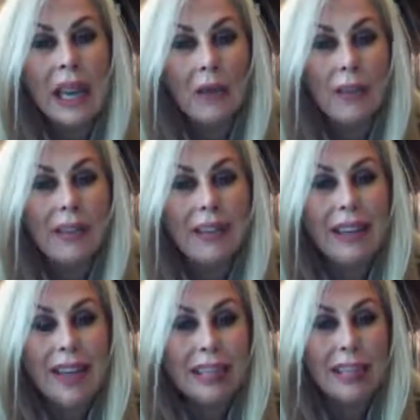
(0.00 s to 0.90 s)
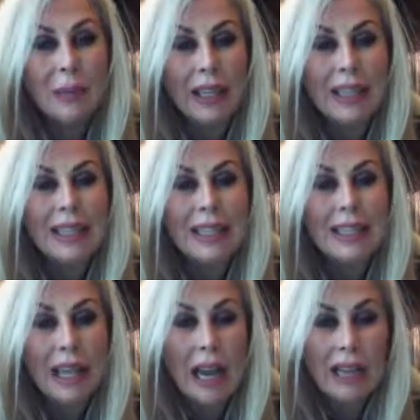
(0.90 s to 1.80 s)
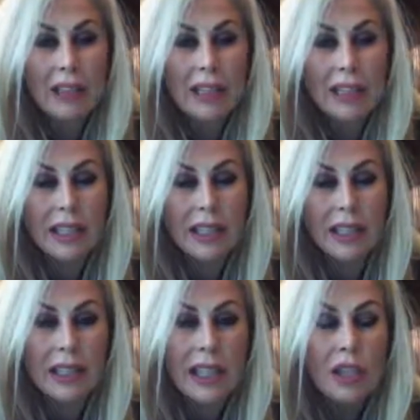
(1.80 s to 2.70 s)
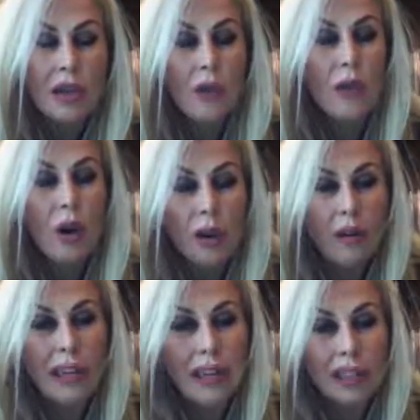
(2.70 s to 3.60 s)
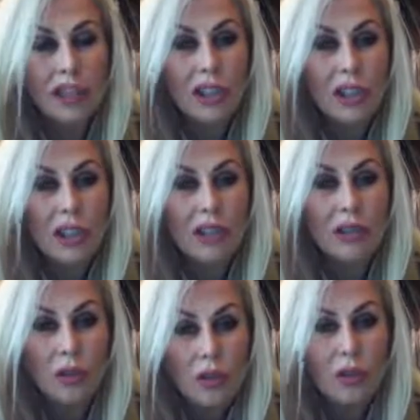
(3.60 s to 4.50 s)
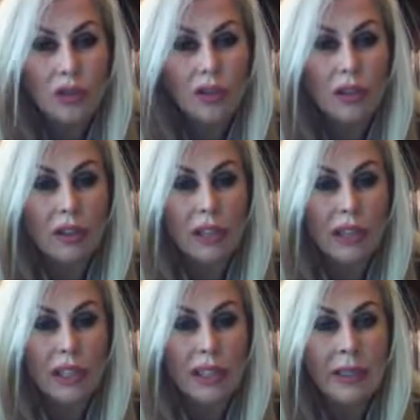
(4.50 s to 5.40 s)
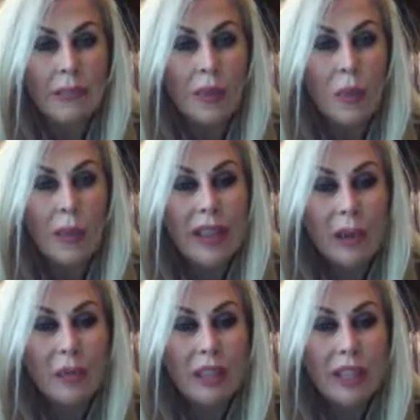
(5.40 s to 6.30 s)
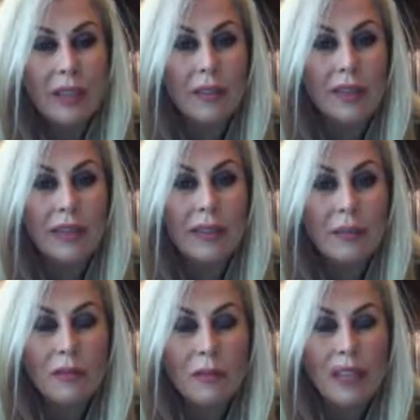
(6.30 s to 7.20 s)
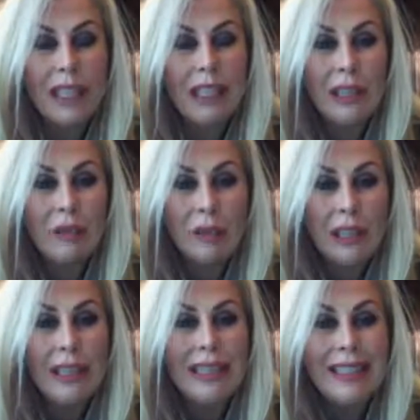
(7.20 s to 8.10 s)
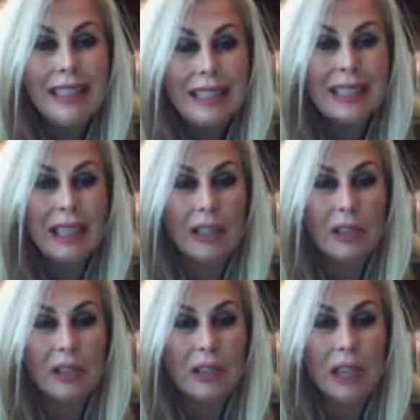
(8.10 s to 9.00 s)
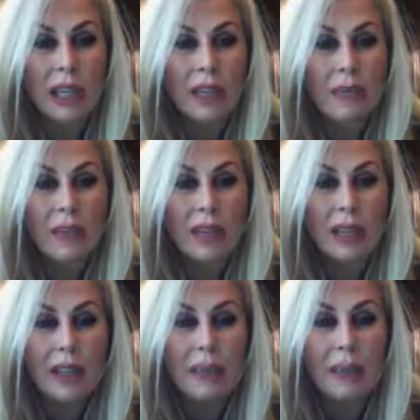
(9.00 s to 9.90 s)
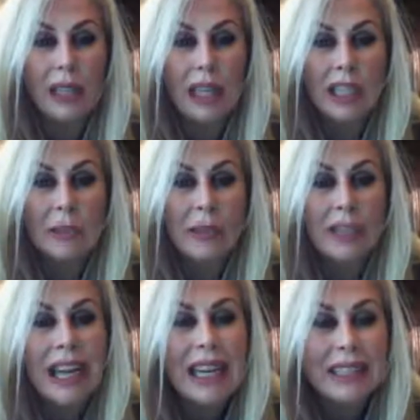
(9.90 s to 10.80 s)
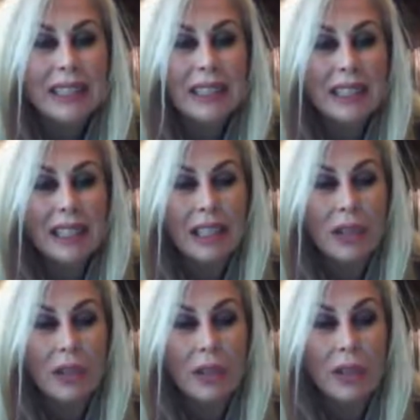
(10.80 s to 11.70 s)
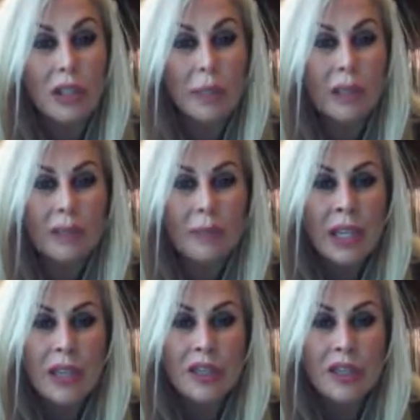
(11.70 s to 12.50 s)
Now, the next bit is tactics. You can't actually do the strategy without having really, really detailed, I suppose, tasks and things that you're going to be doing.